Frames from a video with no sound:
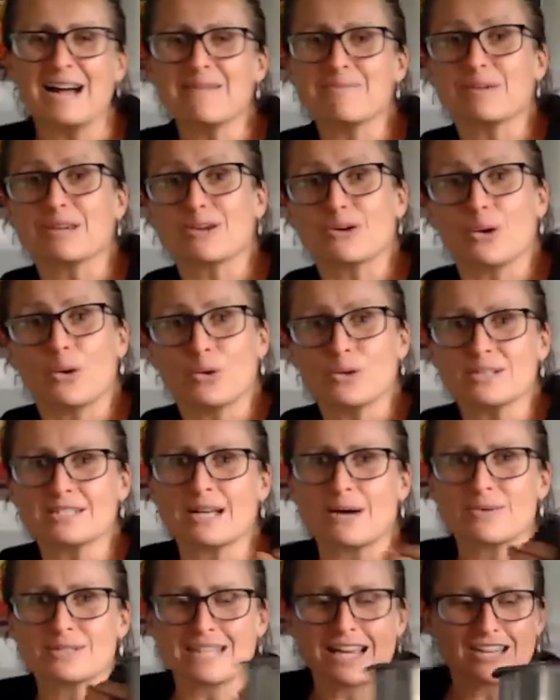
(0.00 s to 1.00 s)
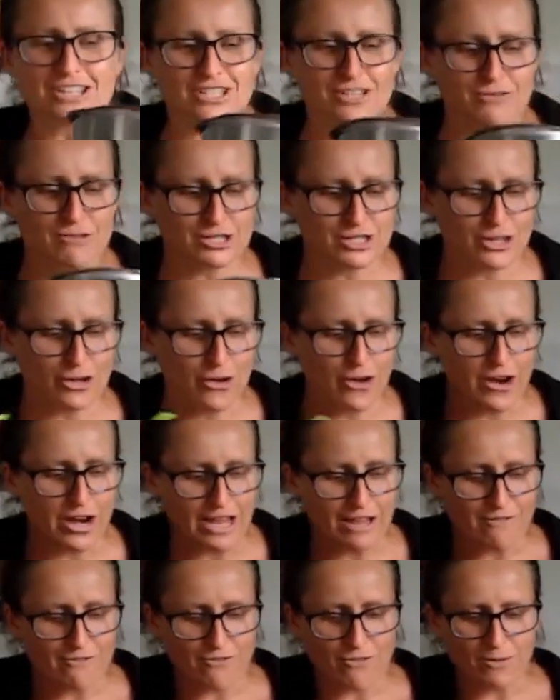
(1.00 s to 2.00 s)
because I was actually
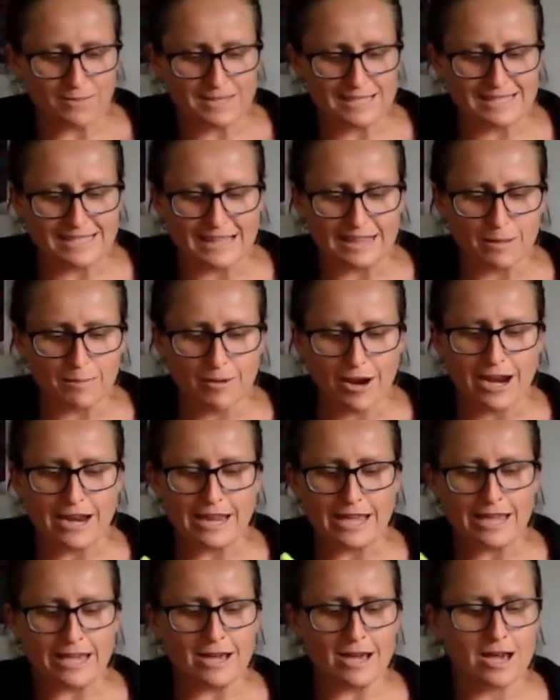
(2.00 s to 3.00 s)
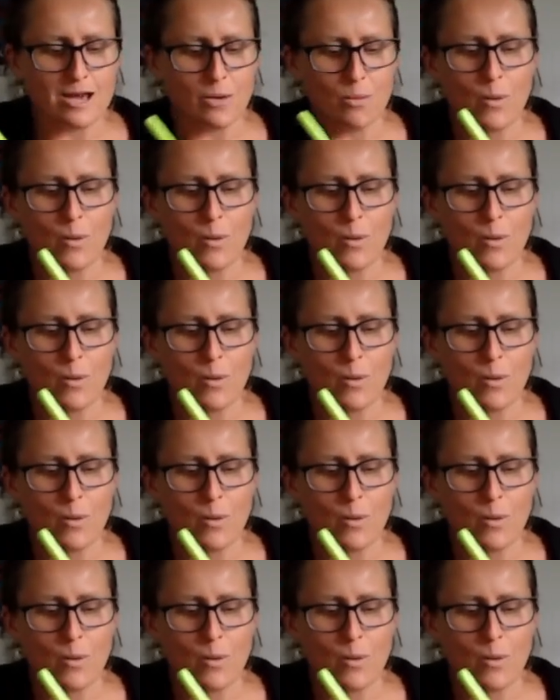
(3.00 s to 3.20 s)
returning from celebrating